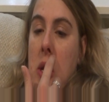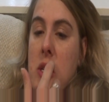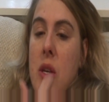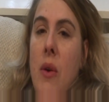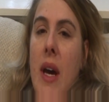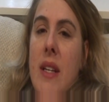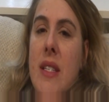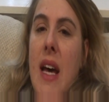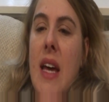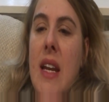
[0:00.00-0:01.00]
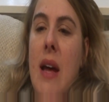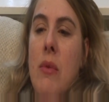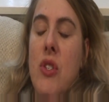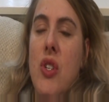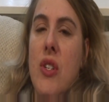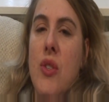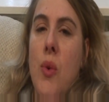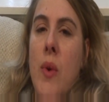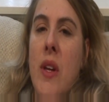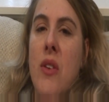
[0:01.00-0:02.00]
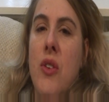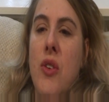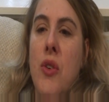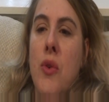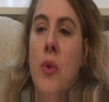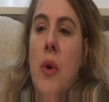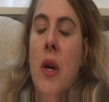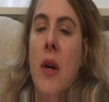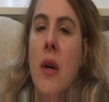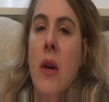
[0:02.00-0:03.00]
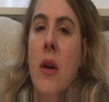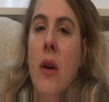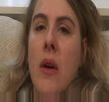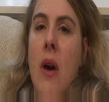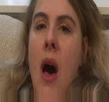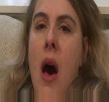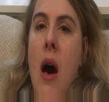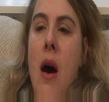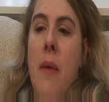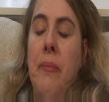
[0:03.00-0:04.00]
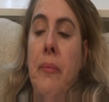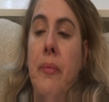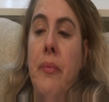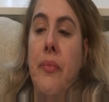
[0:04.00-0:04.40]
So I decided I was just going to, um,